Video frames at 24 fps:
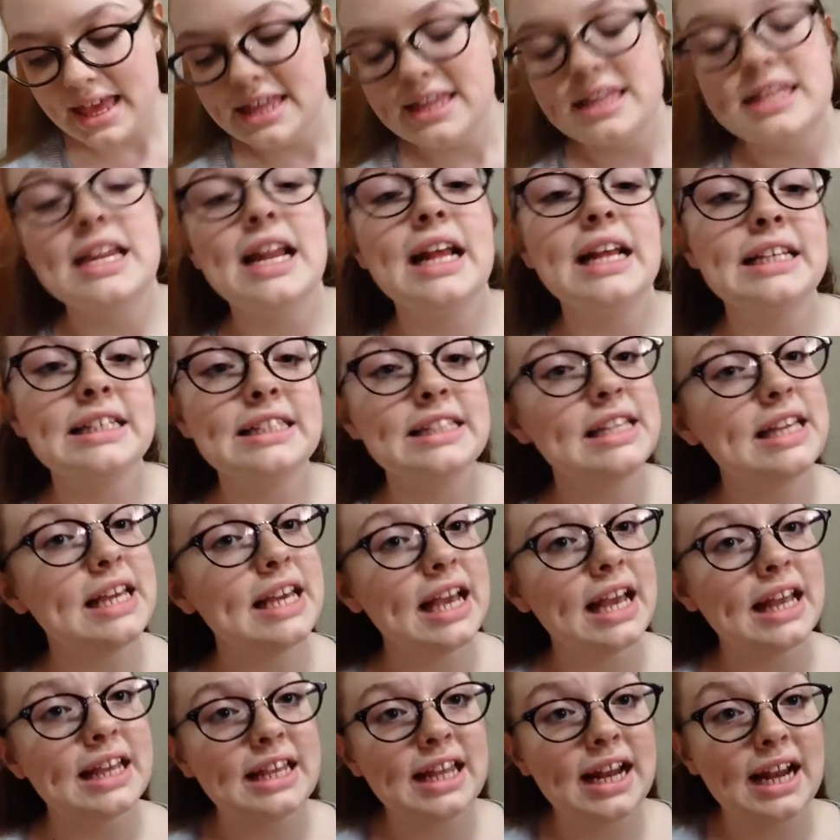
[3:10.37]
the next
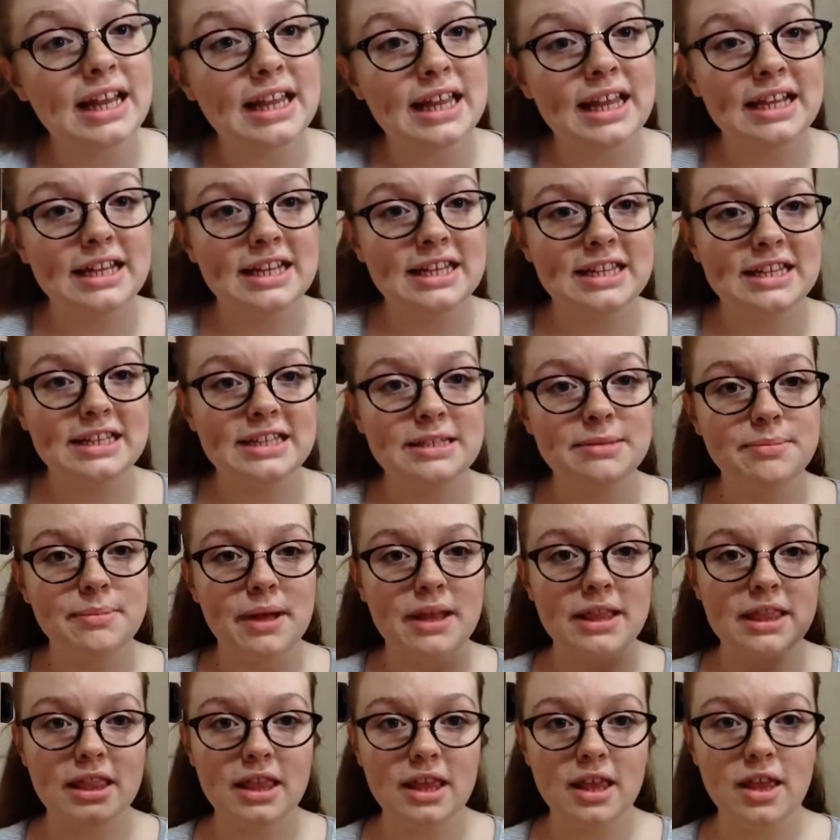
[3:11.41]
thing that I liked this
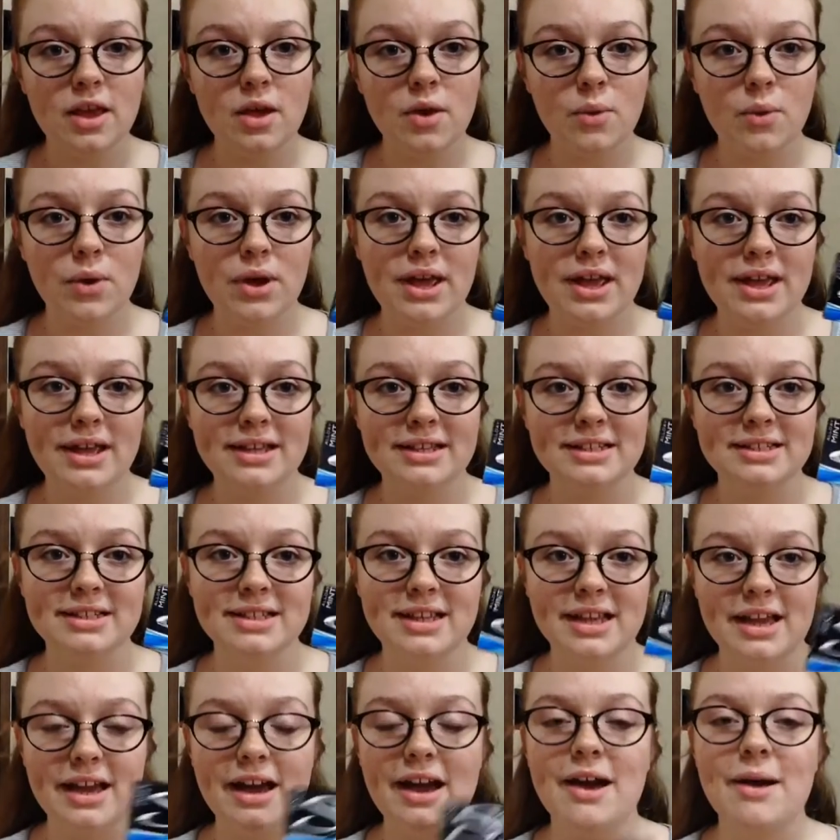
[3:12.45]
month is
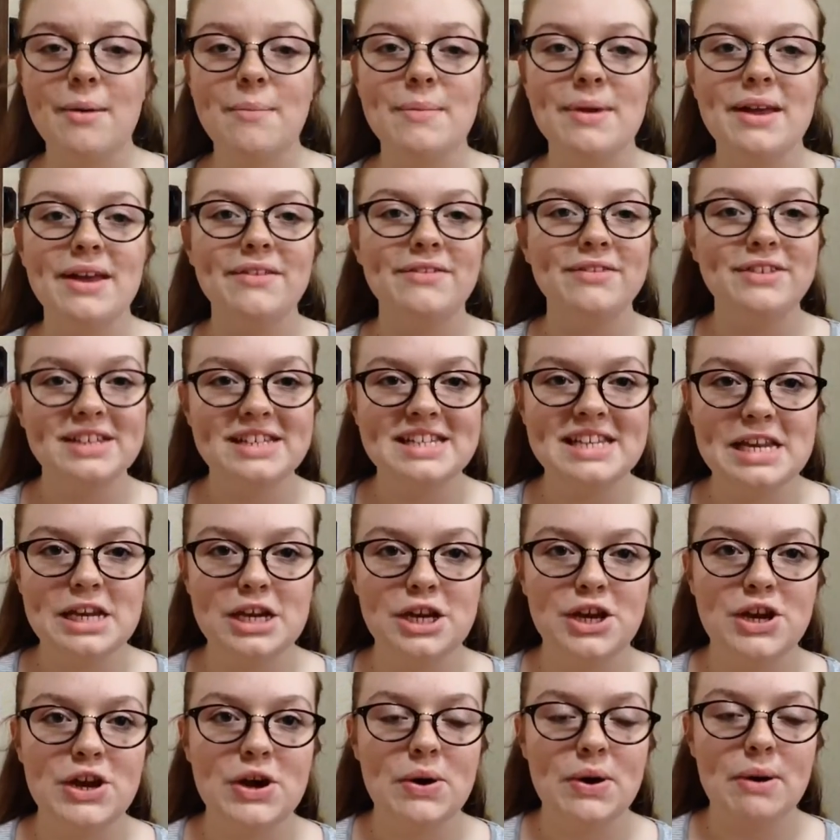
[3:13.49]
gum. If you
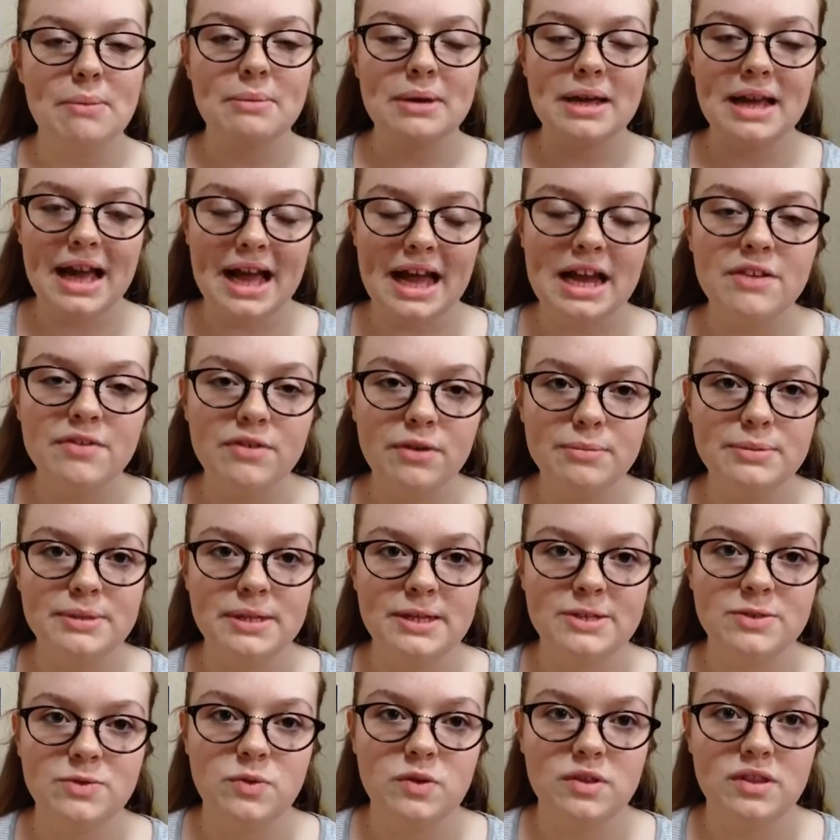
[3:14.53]
didn't know, I'm kind of
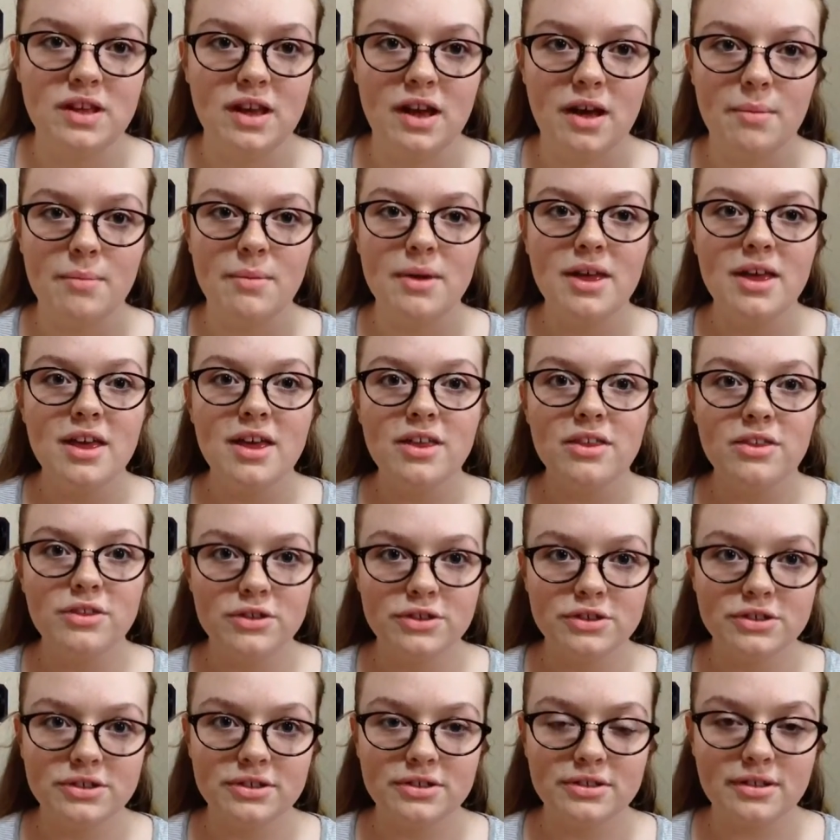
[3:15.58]
obsessed with gum.
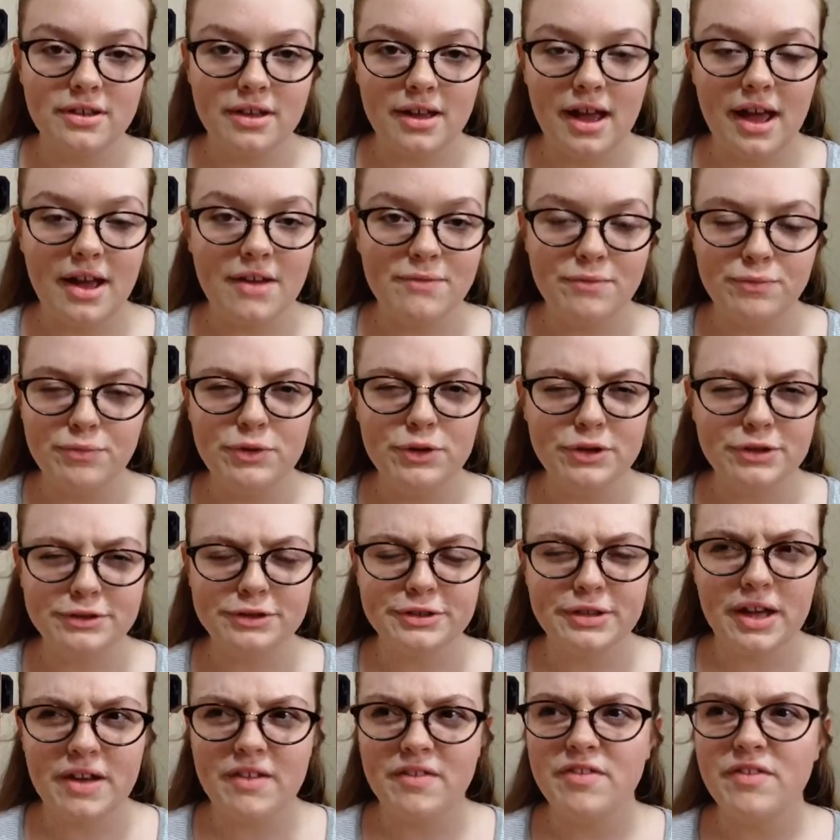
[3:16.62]
I
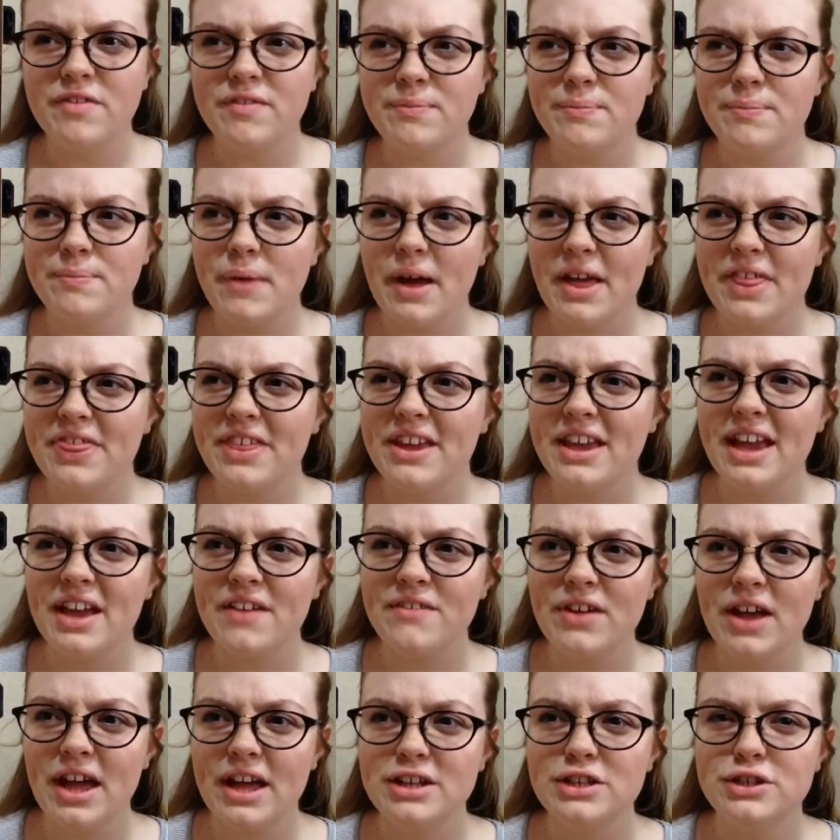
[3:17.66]
think
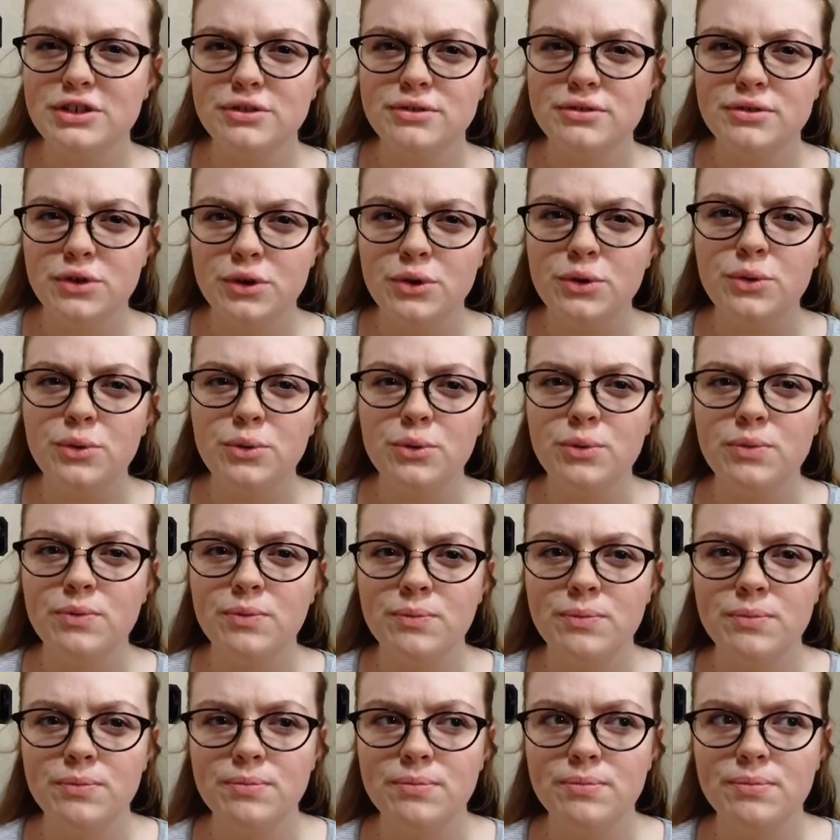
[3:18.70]
I've had 2
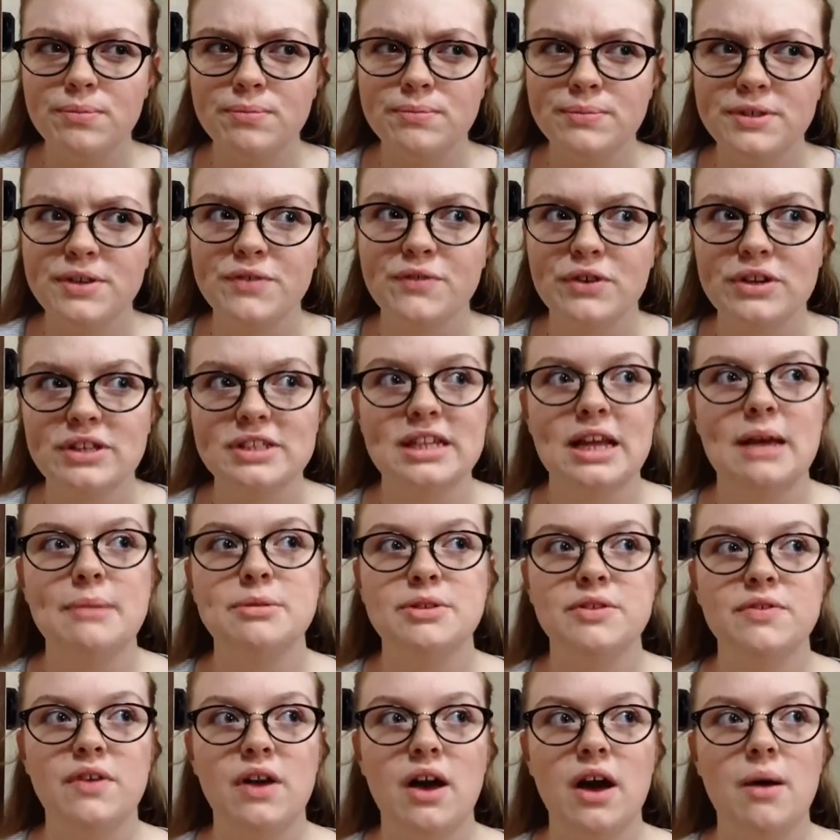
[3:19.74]
different types
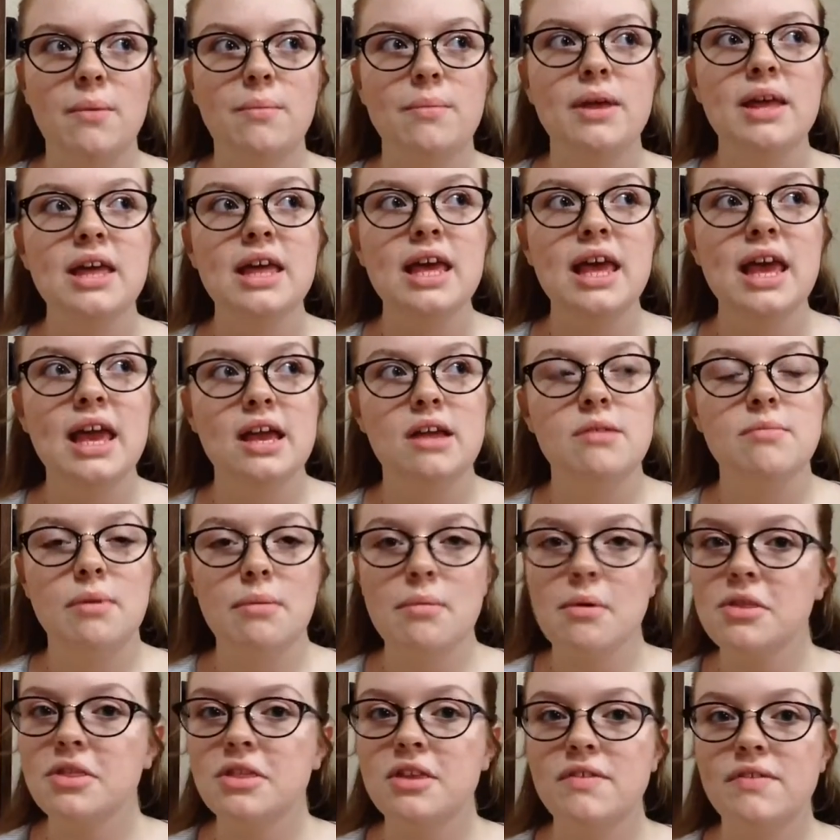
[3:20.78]
of gum in my
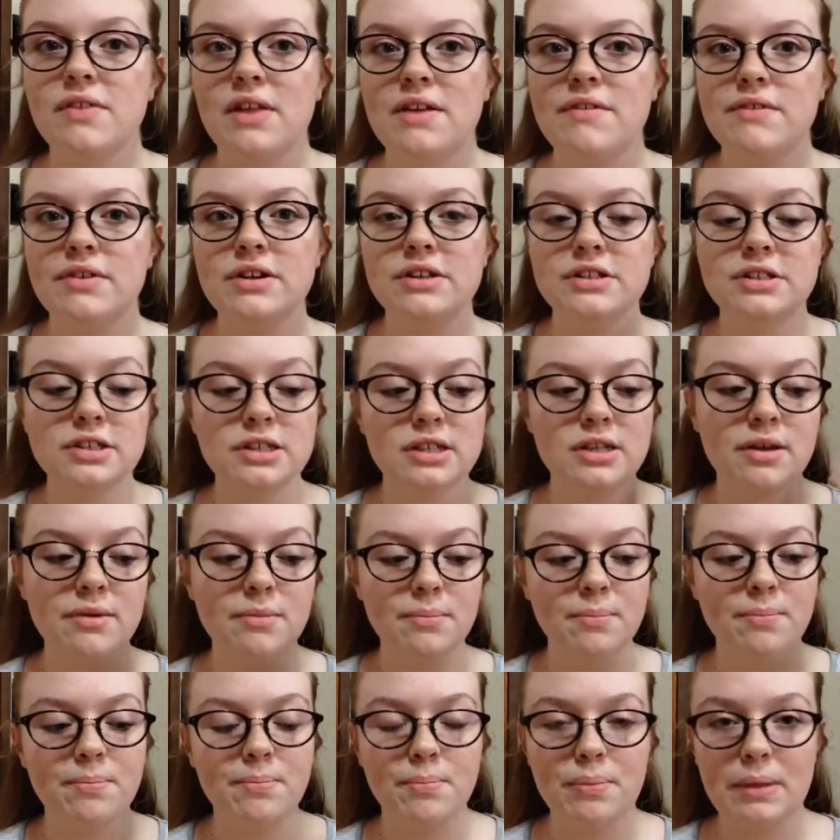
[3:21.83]
monthly favorites,
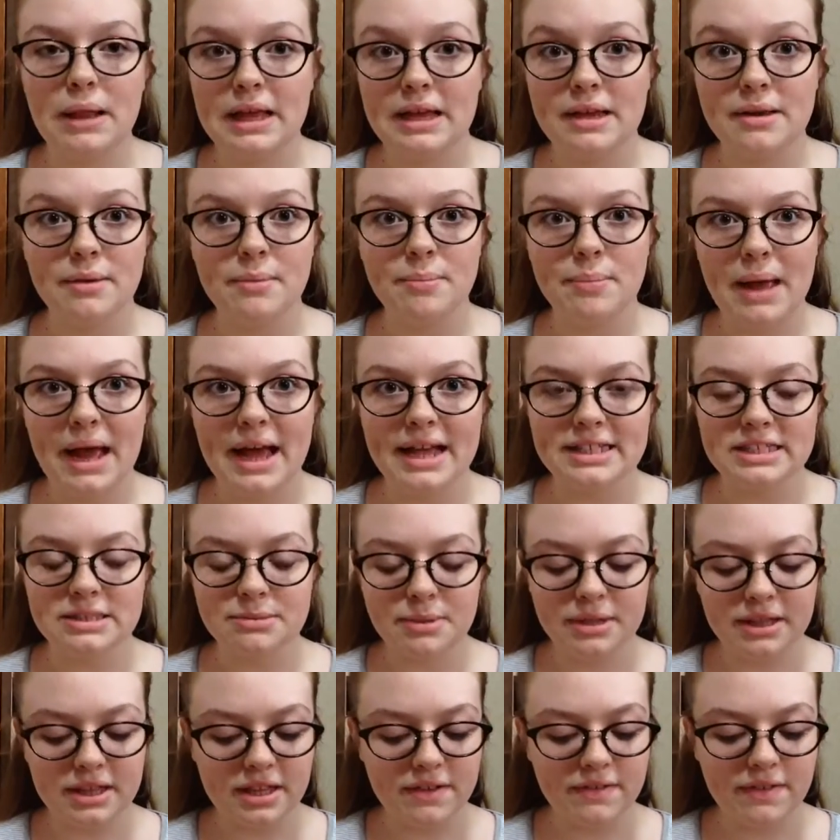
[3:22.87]
past
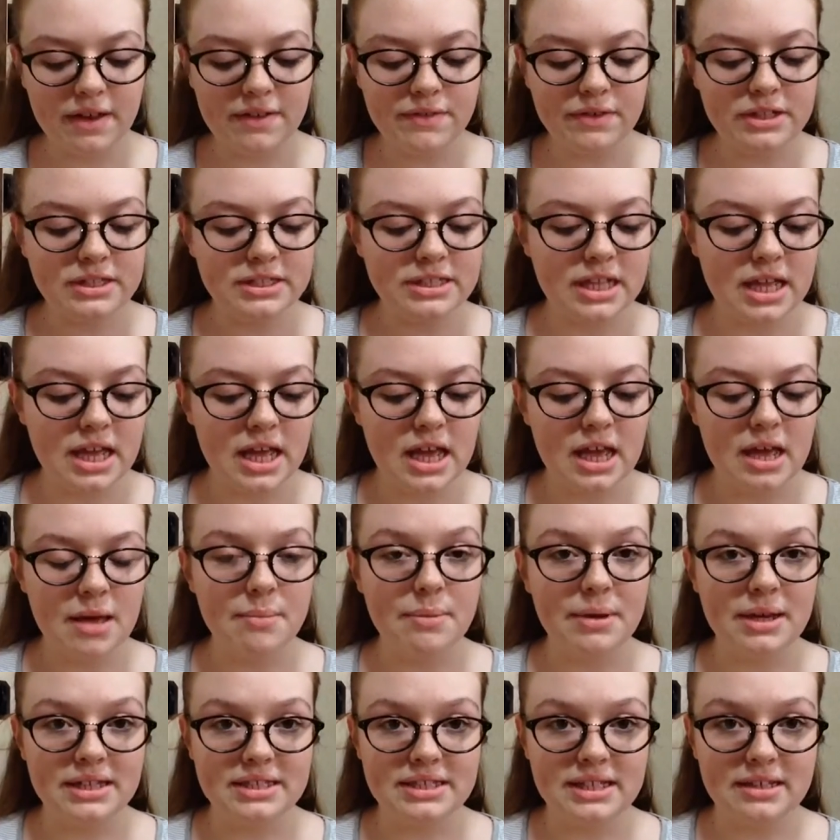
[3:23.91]
monthly favorites,
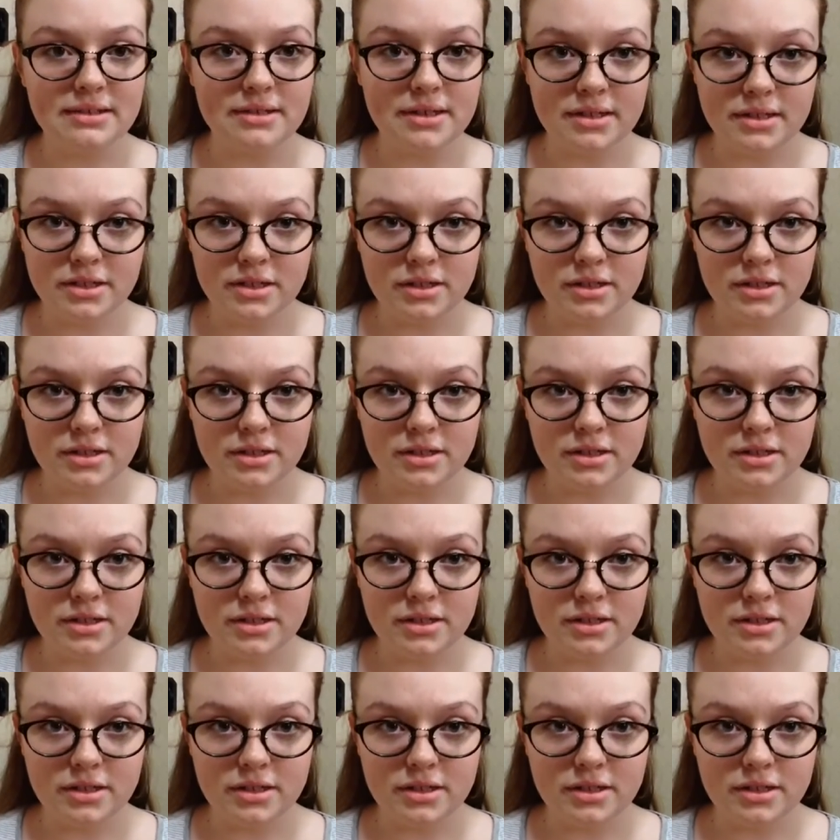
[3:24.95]
because I